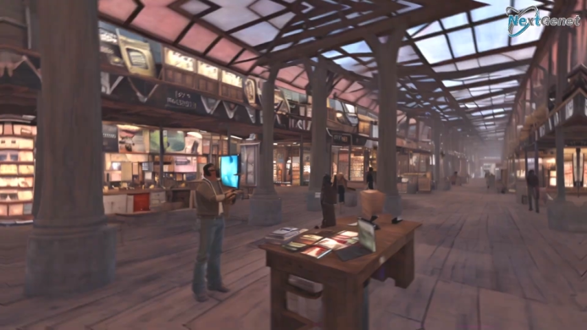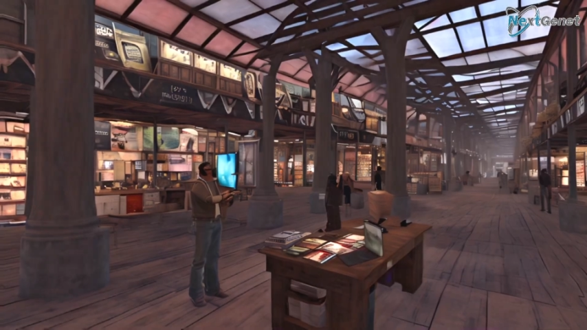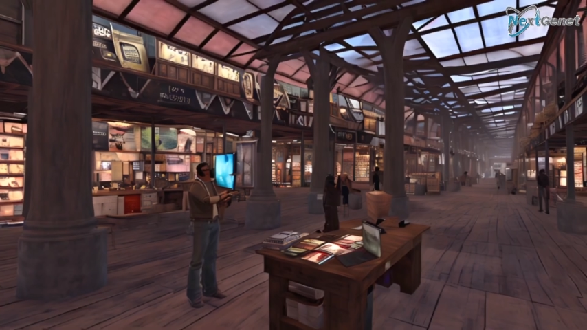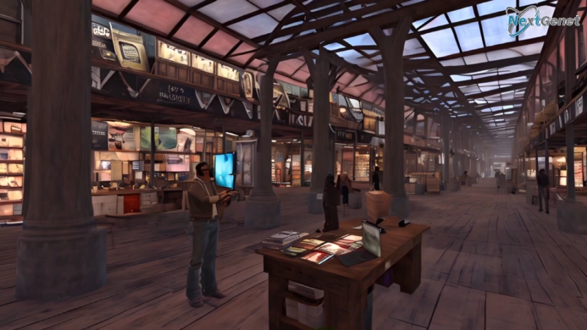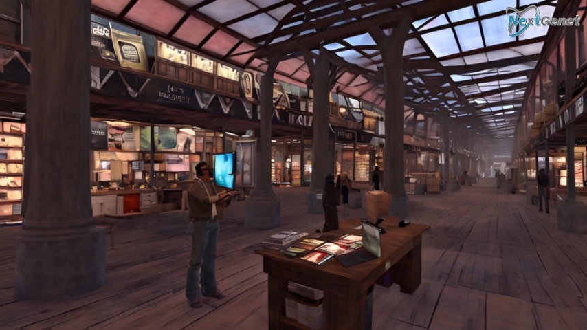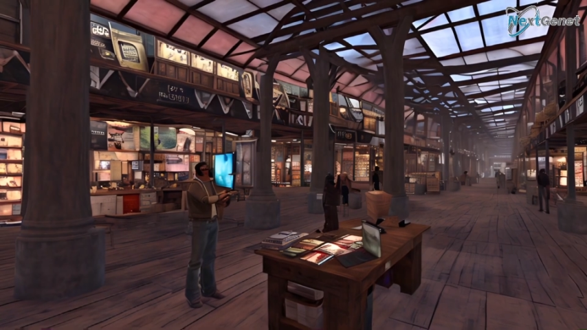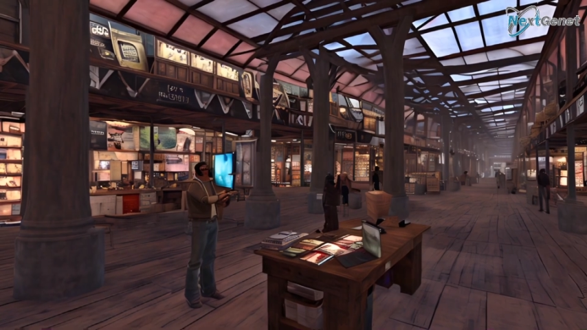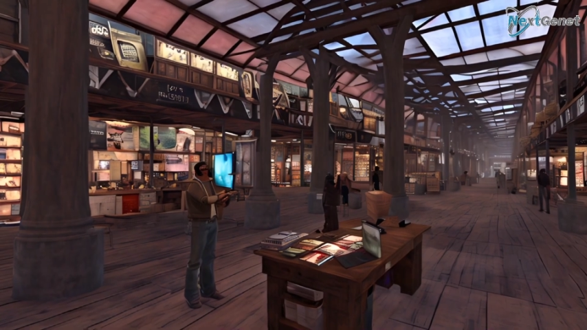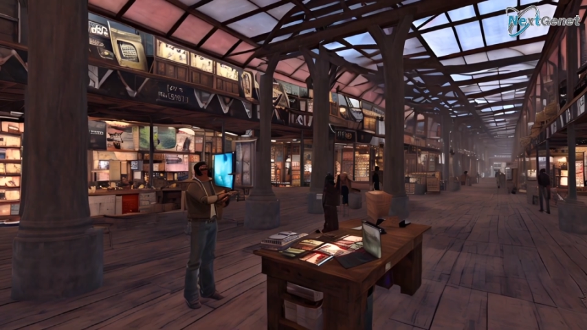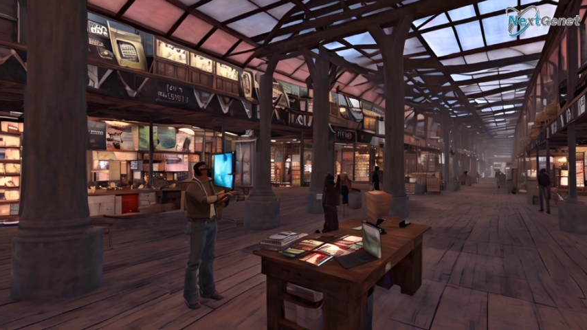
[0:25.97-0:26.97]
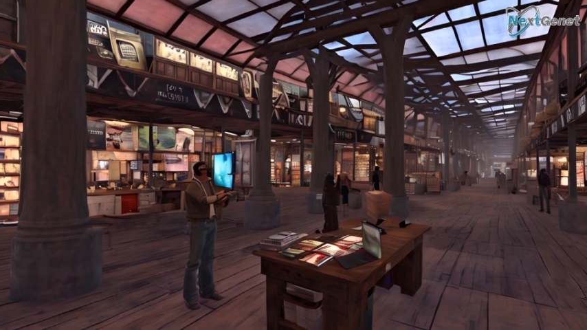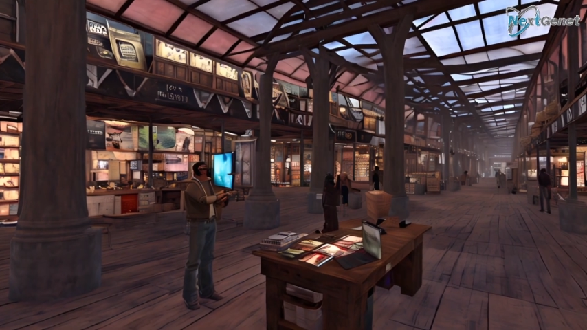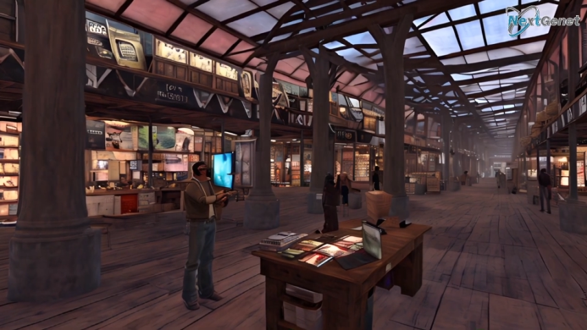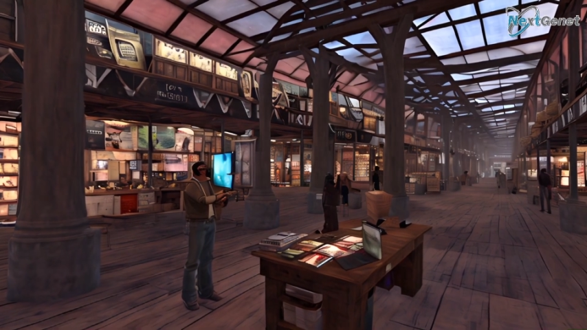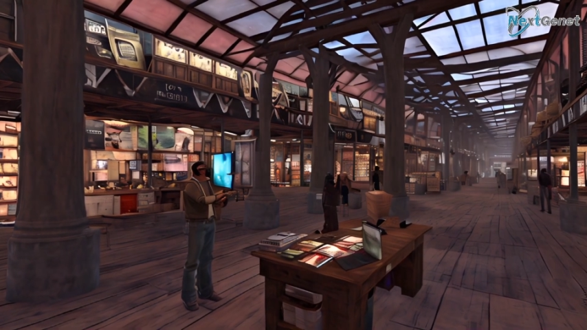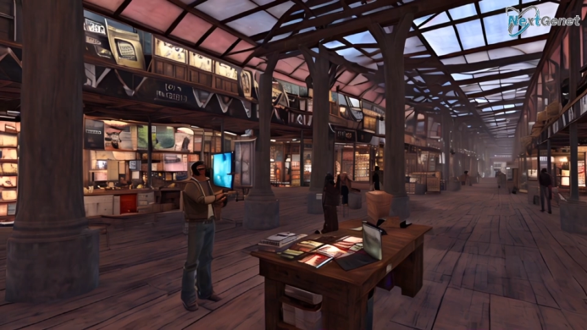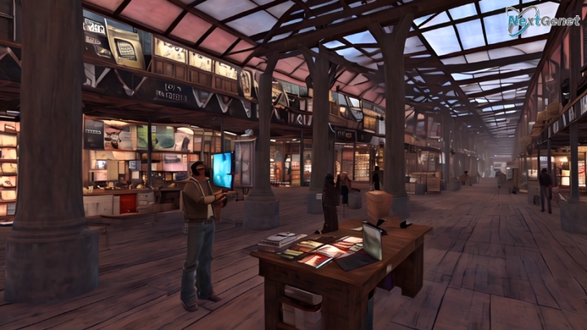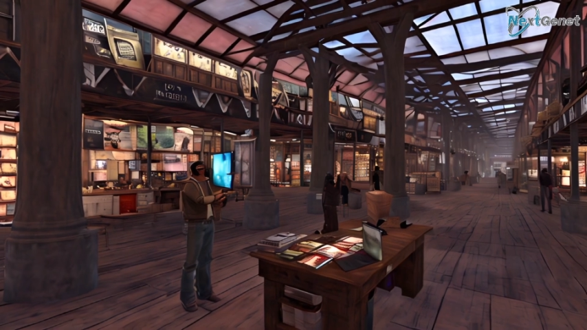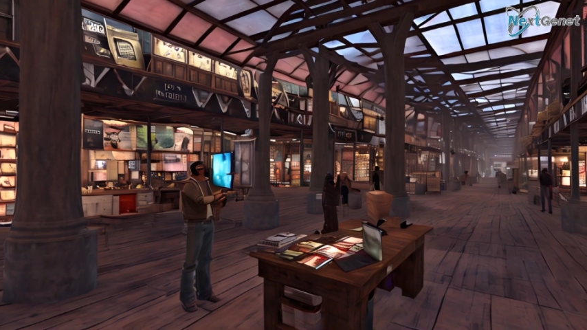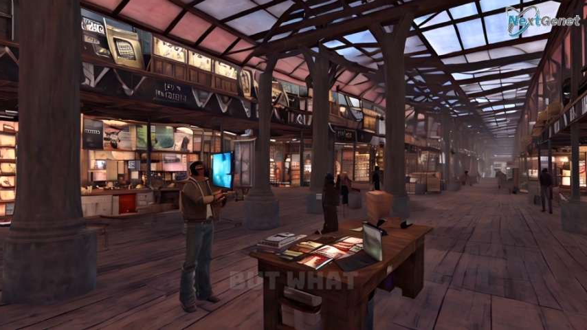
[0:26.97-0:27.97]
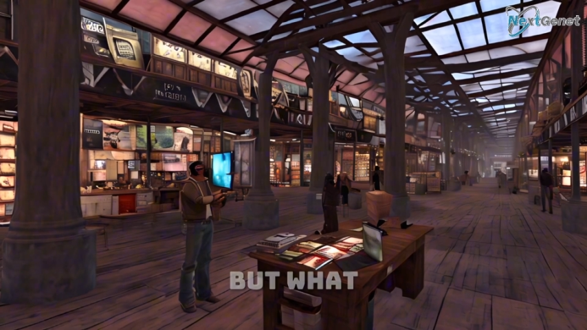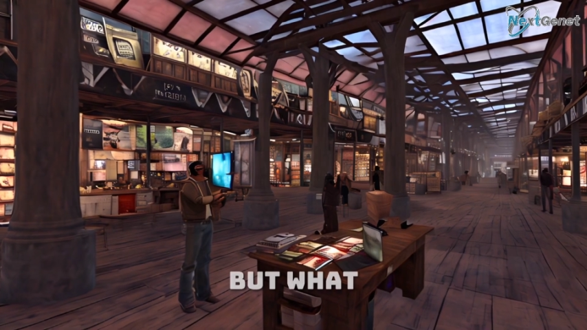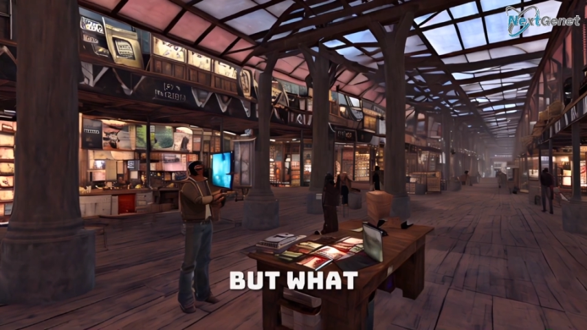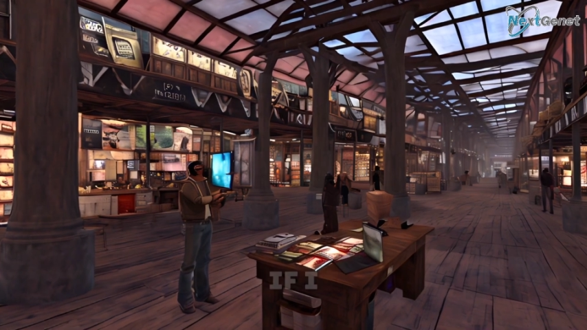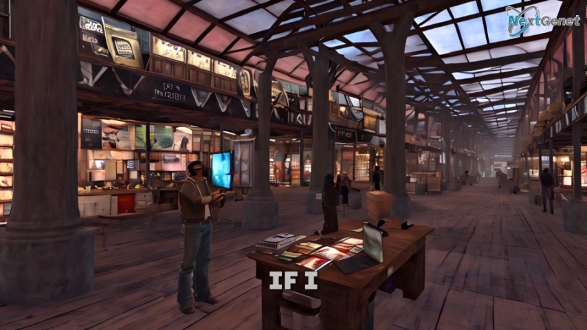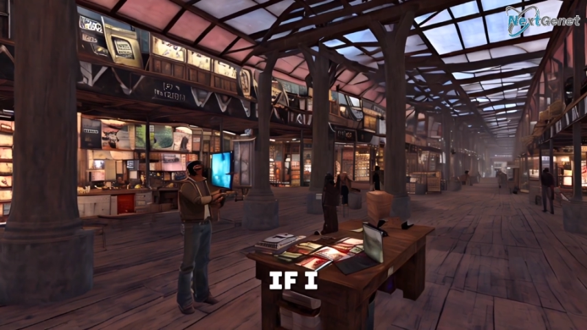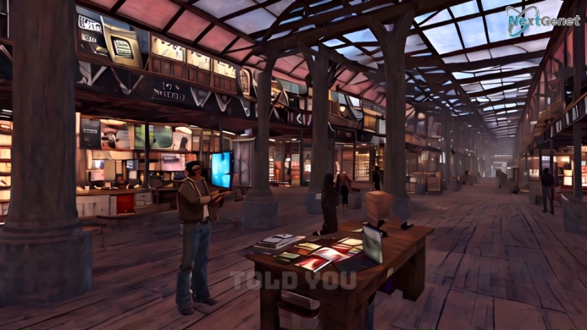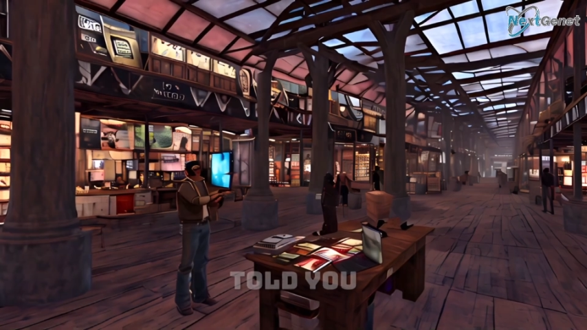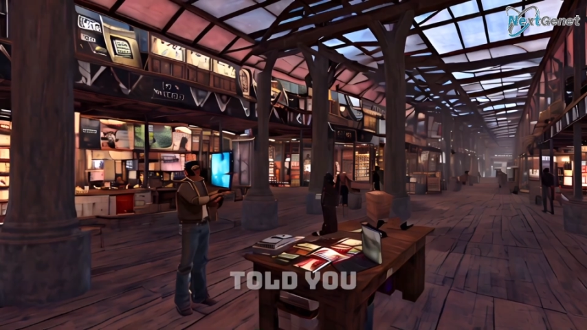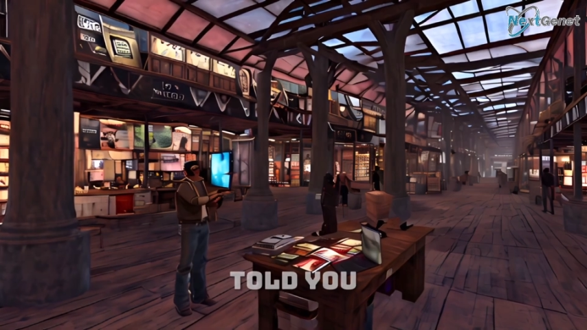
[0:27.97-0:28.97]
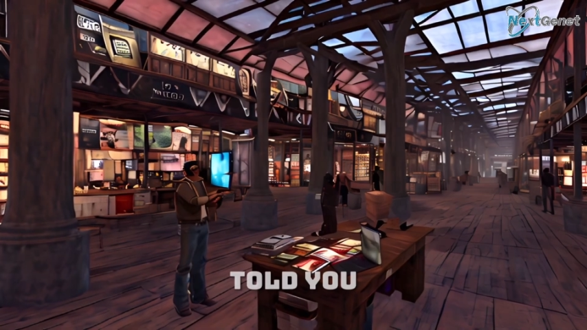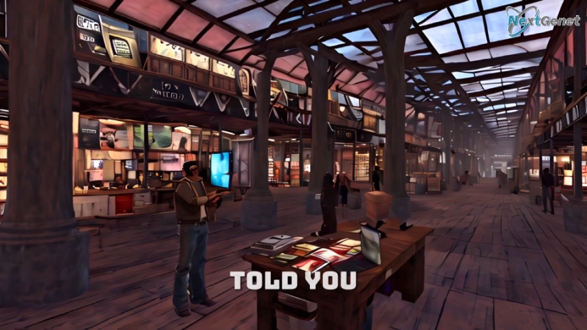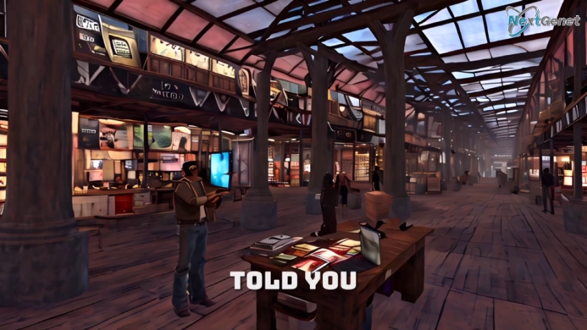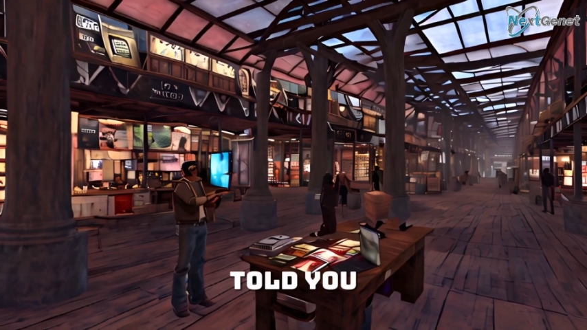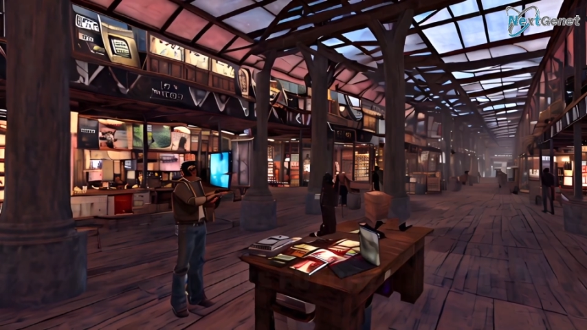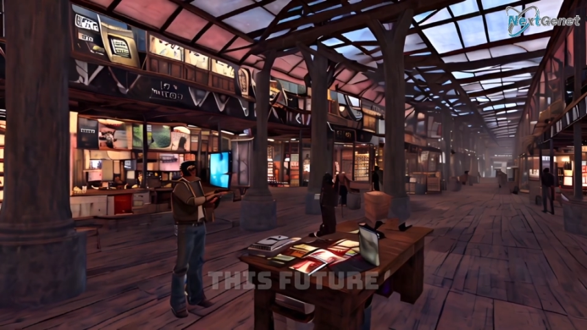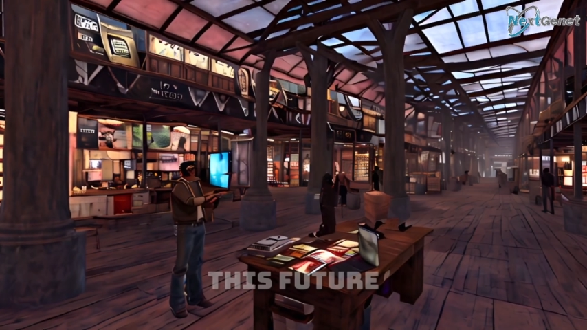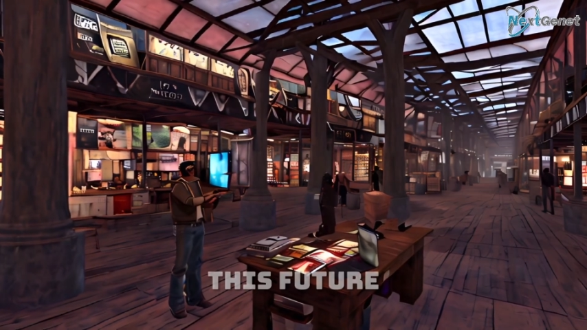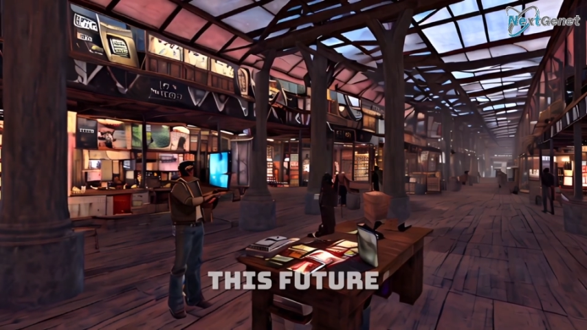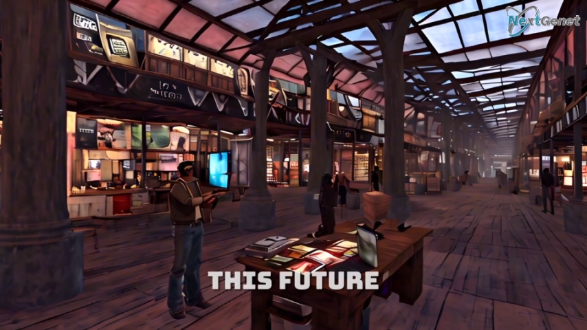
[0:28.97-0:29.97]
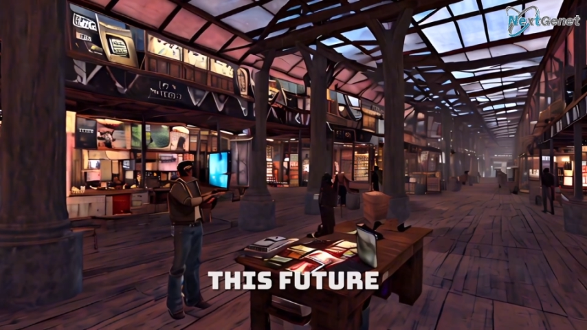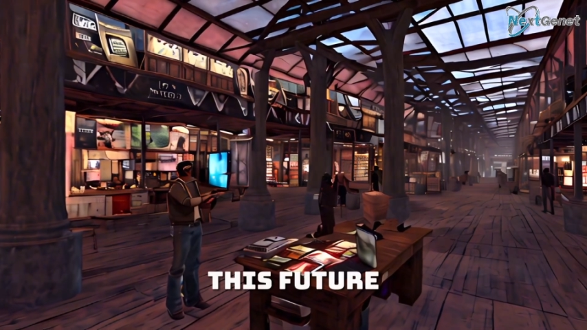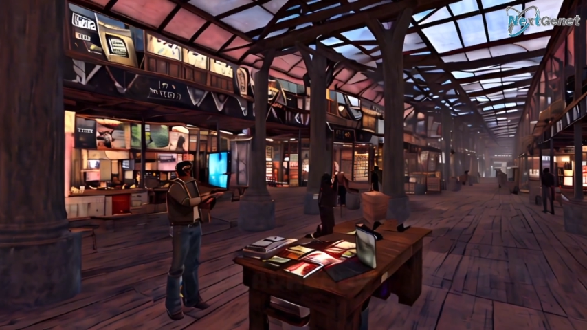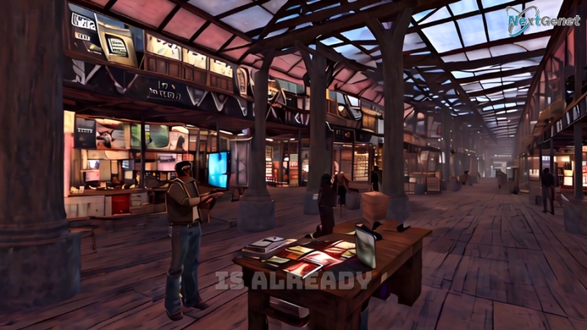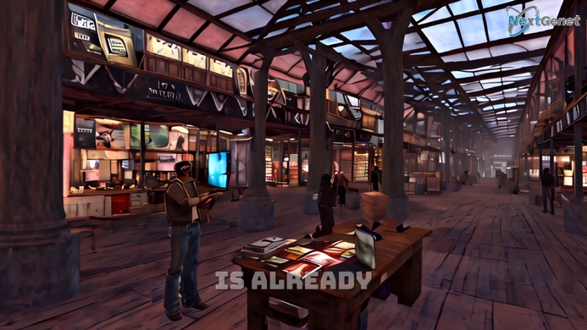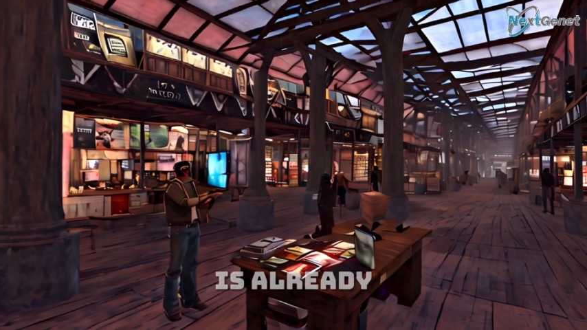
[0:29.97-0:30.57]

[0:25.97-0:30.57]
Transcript: Nobody's mouth can be seen.